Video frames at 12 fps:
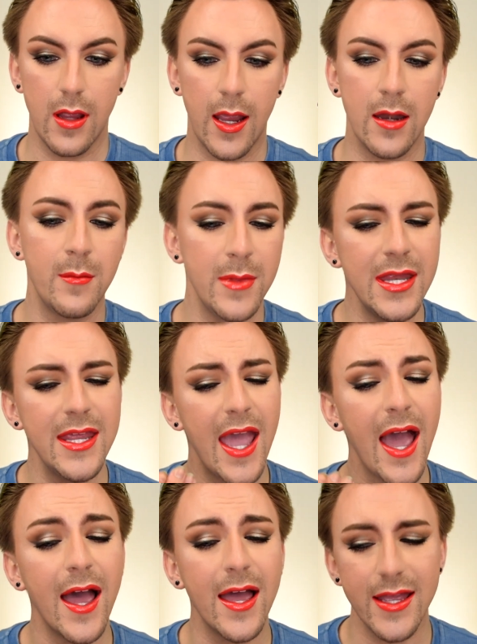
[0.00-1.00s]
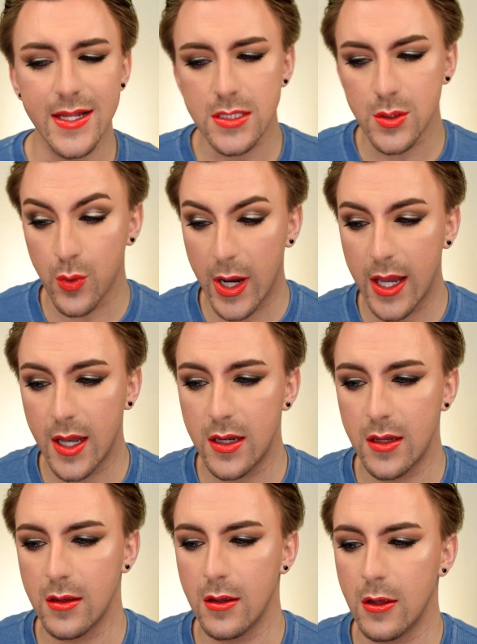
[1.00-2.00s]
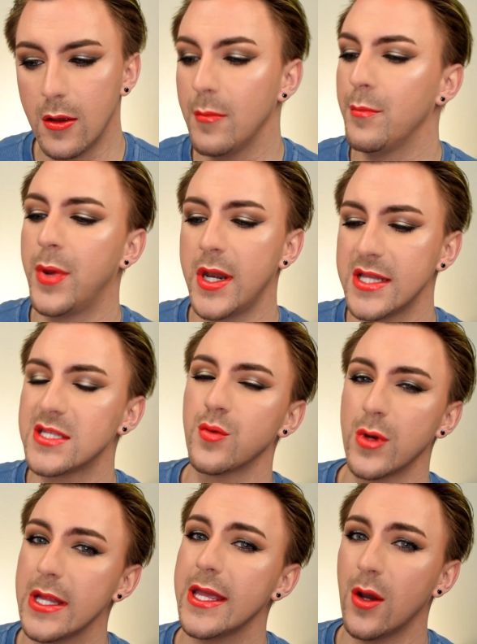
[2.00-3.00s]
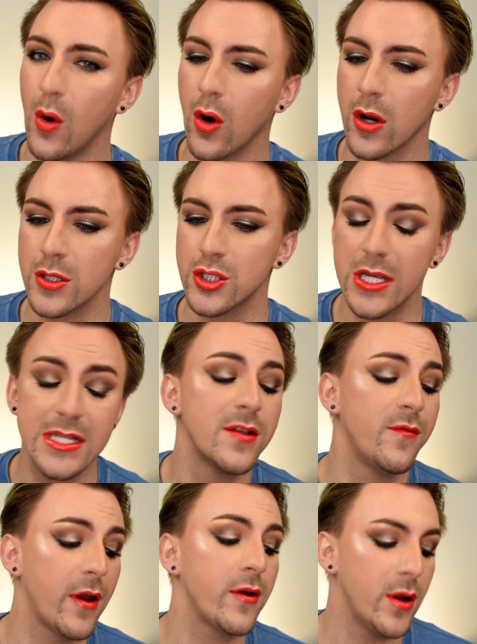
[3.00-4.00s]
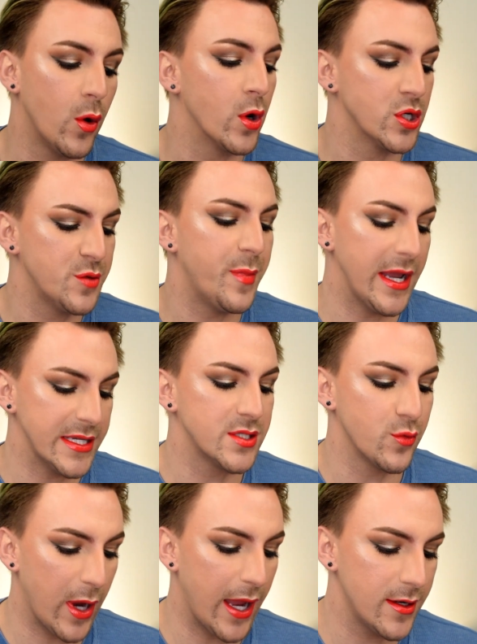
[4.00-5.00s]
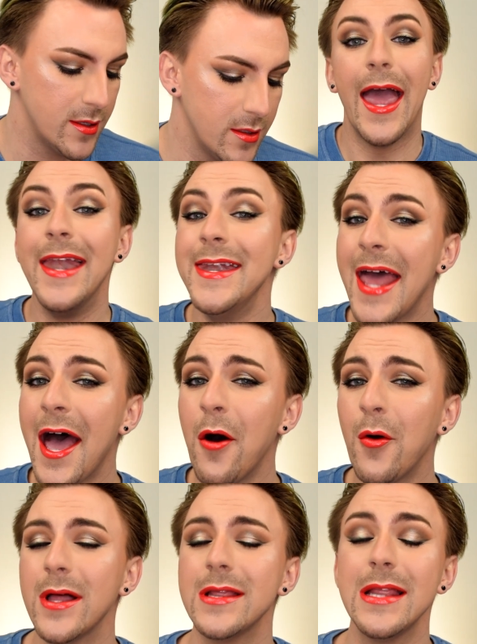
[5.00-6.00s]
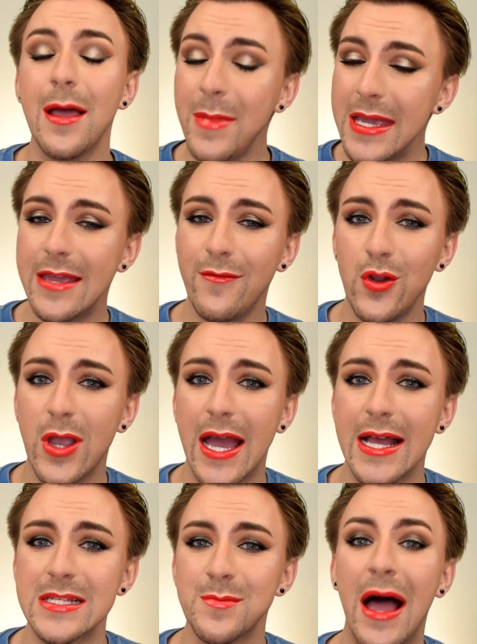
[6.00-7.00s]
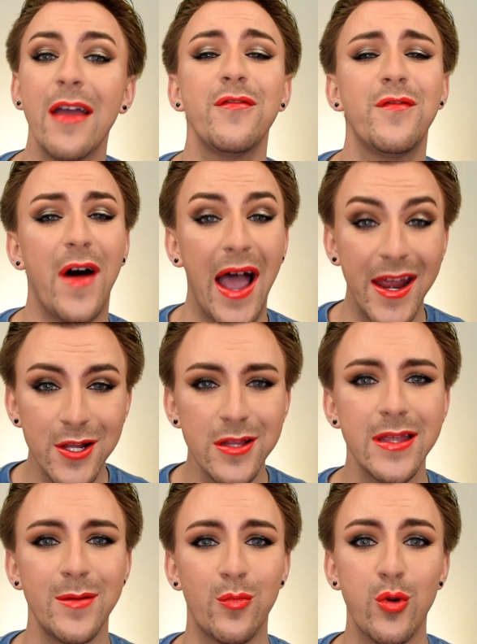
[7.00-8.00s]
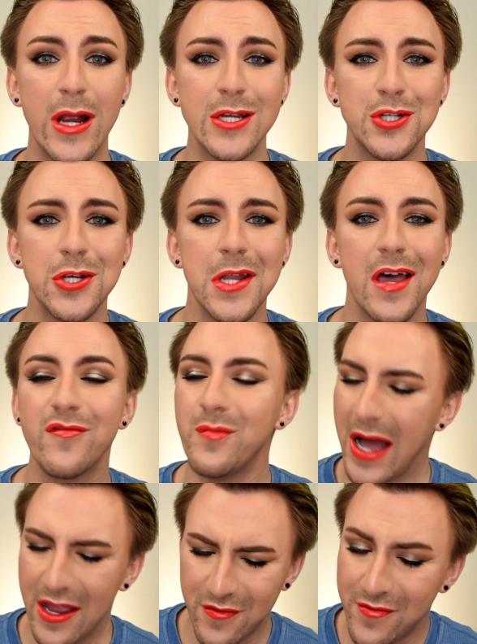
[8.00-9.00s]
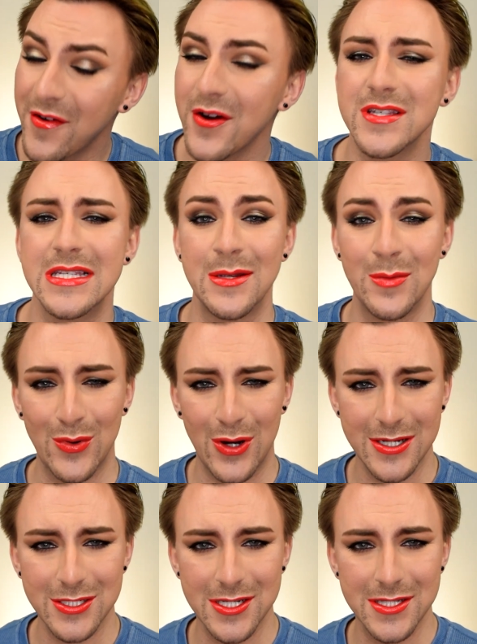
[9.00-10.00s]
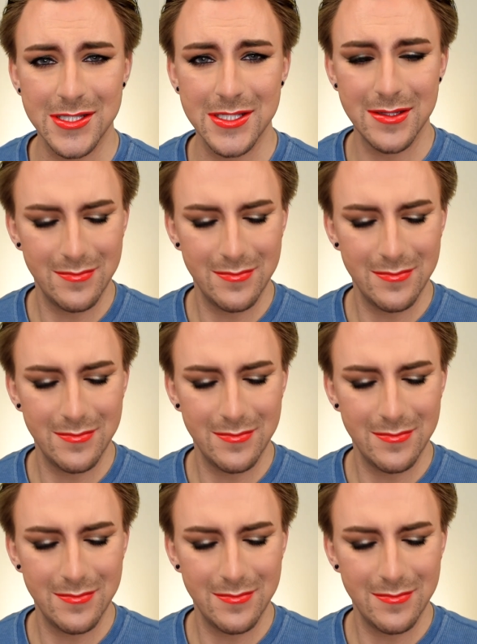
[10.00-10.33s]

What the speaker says: And I mean, yeah, it's red, but it's really orange. It's a very orange-based red. And now, let me give you guys my final impression of my first impressions.